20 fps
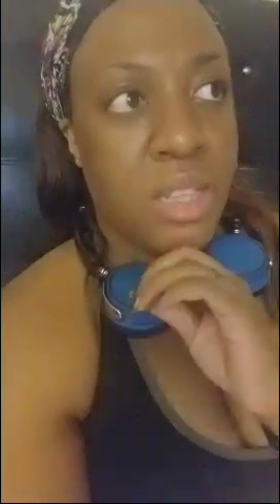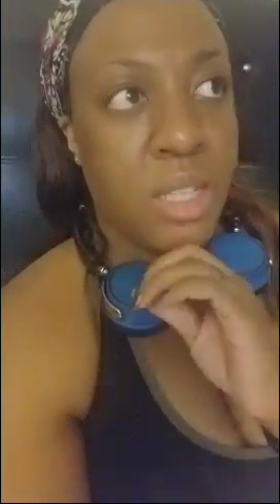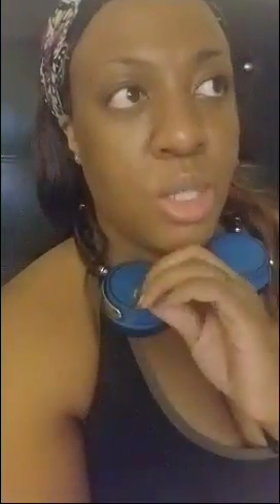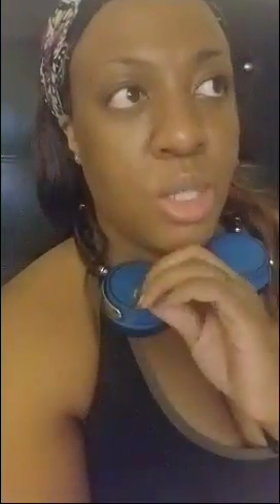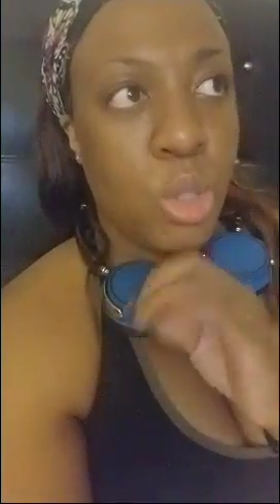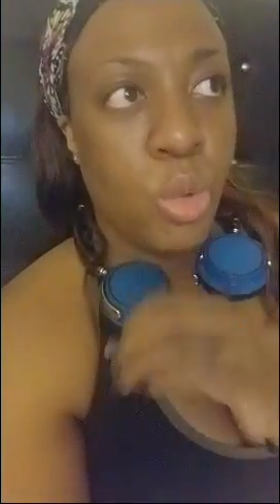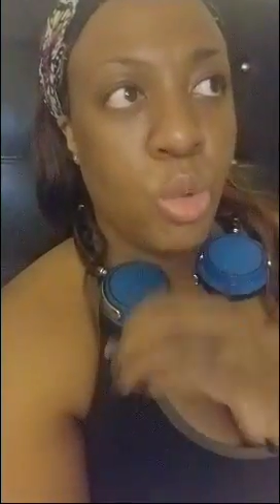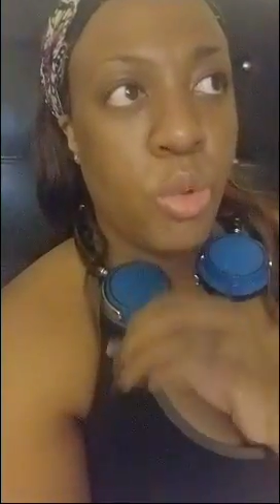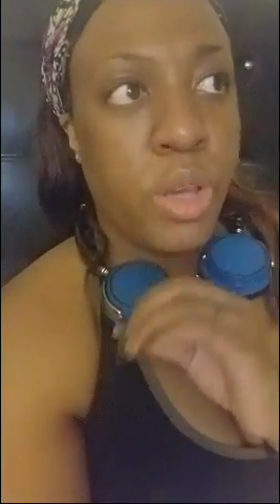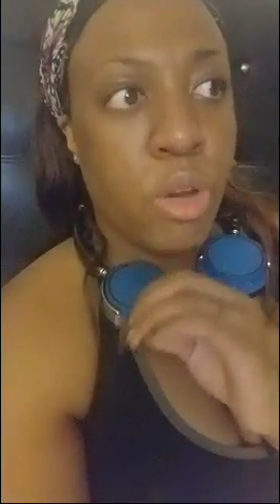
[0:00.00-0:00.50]
the
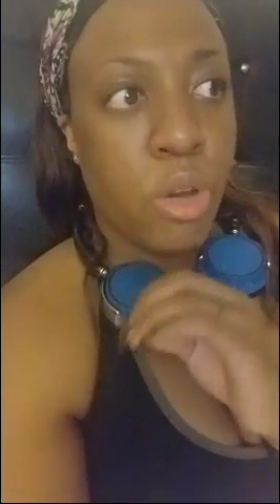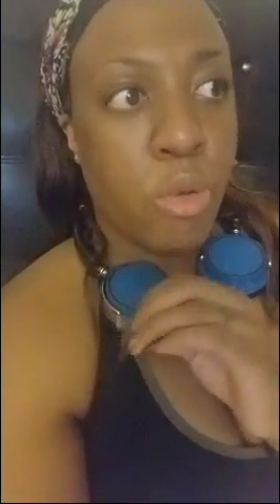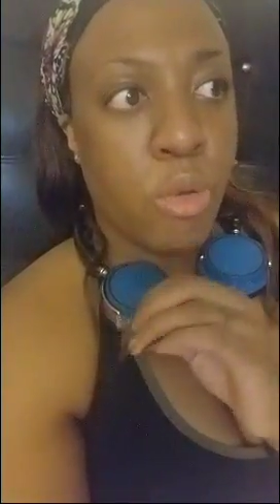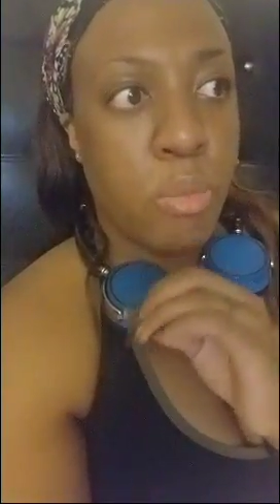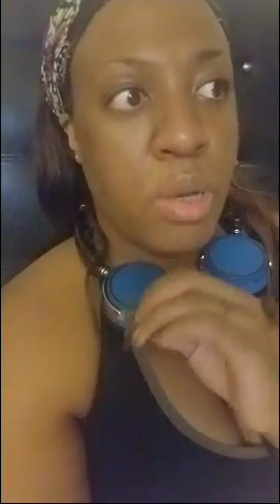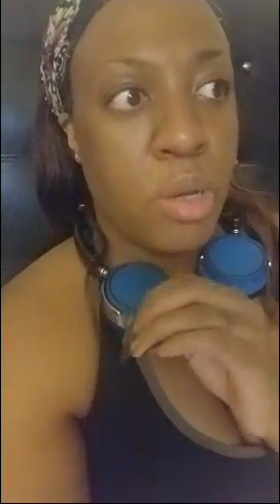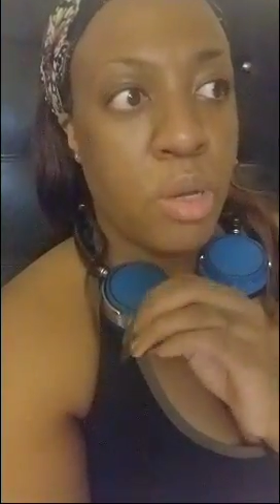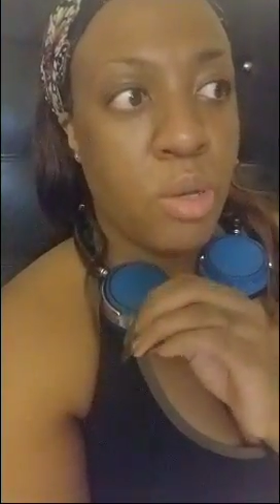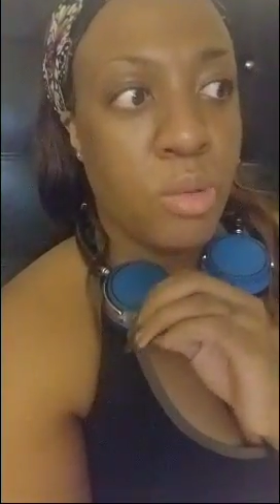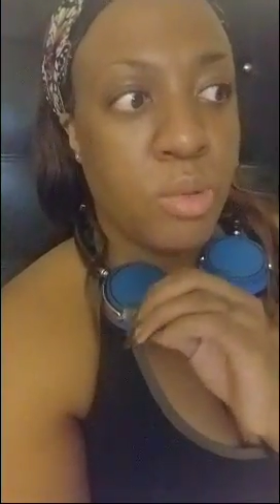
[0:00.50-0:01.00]
Twitter
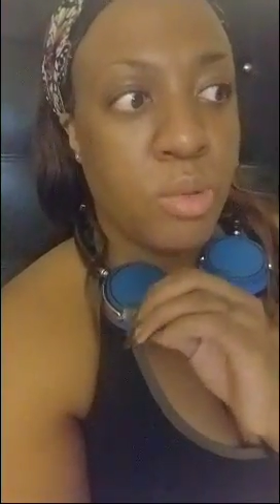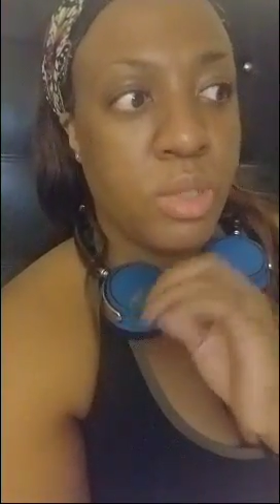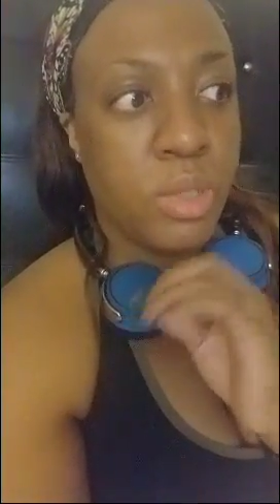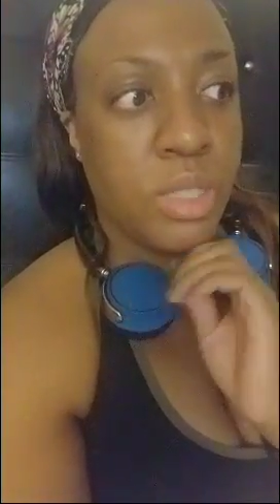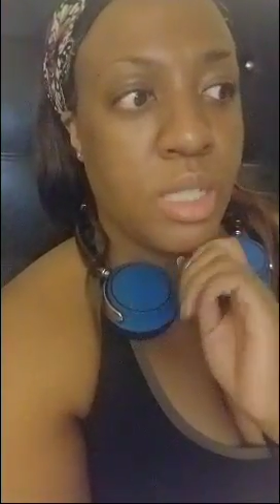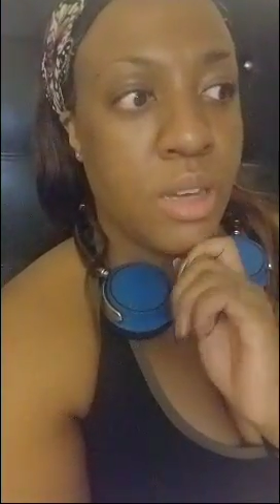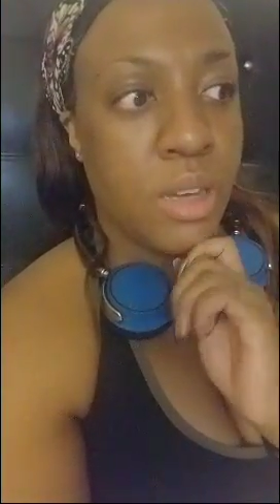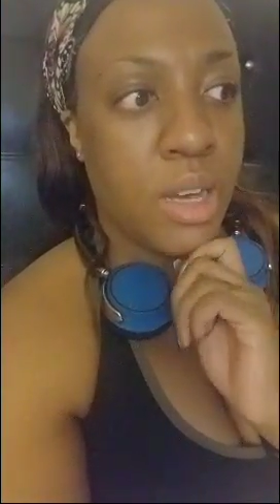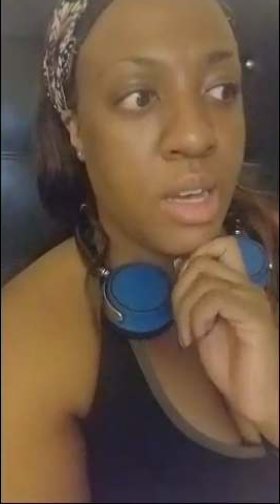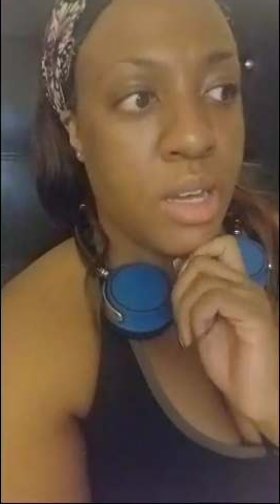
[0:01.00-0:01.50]

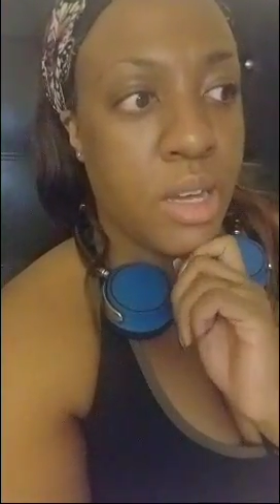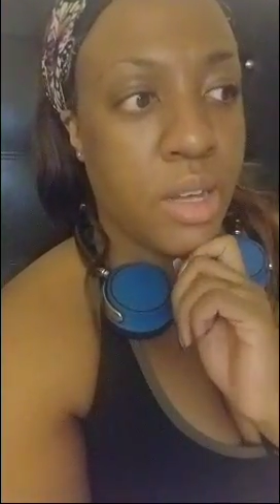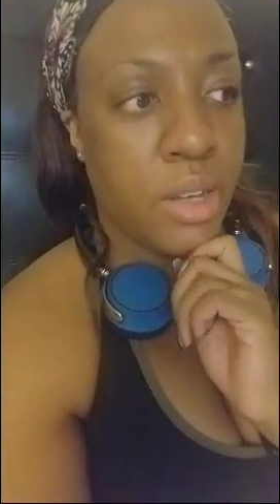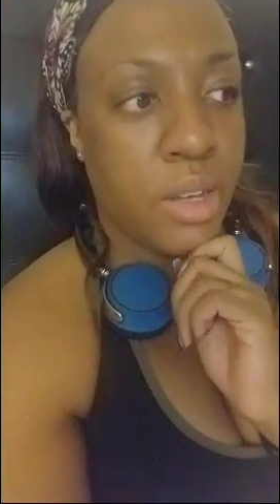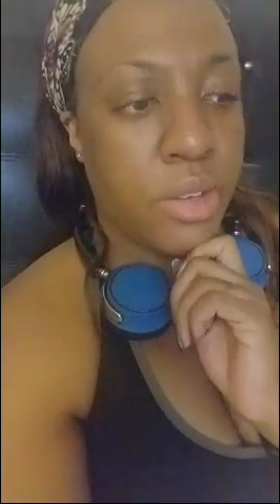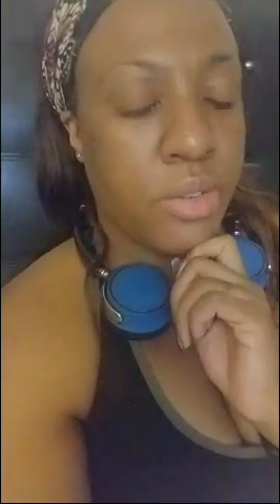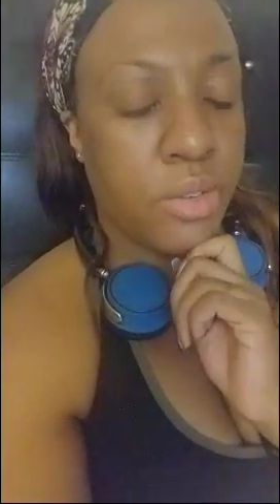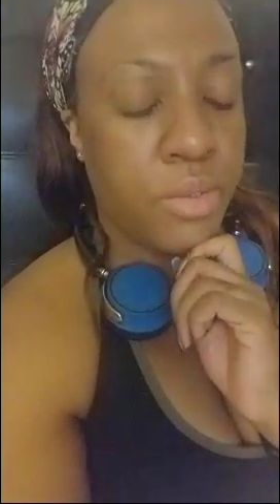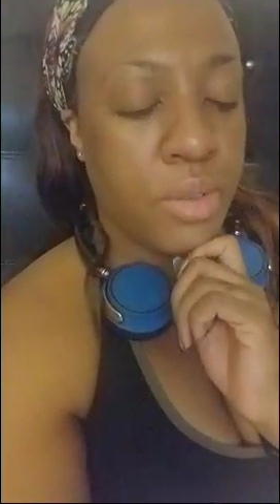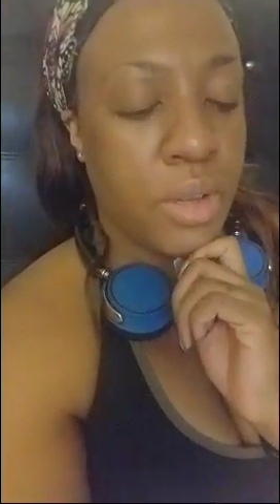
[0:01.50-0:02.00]
post
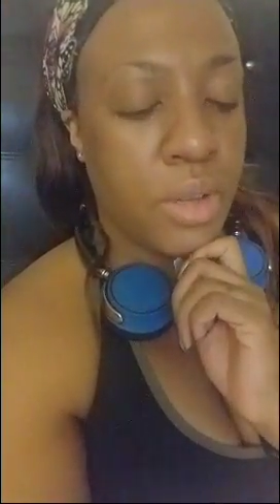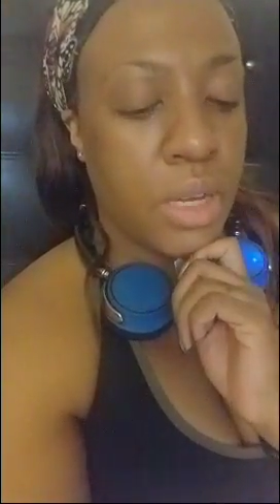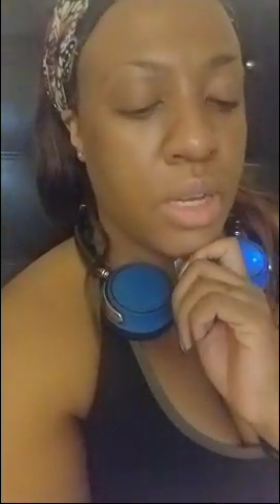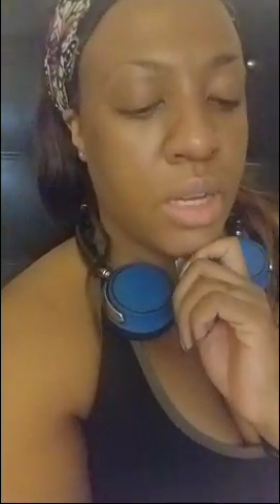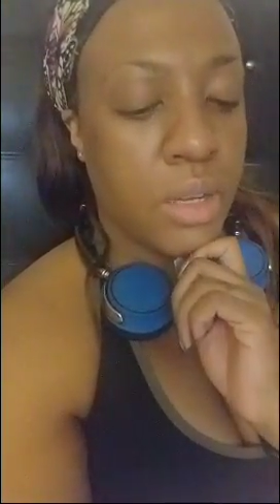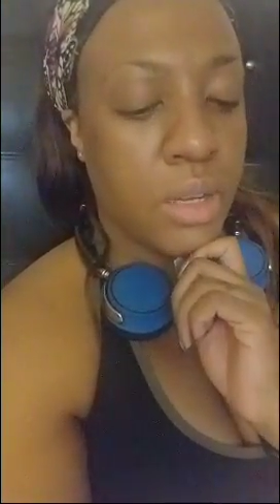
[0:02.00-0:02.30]
of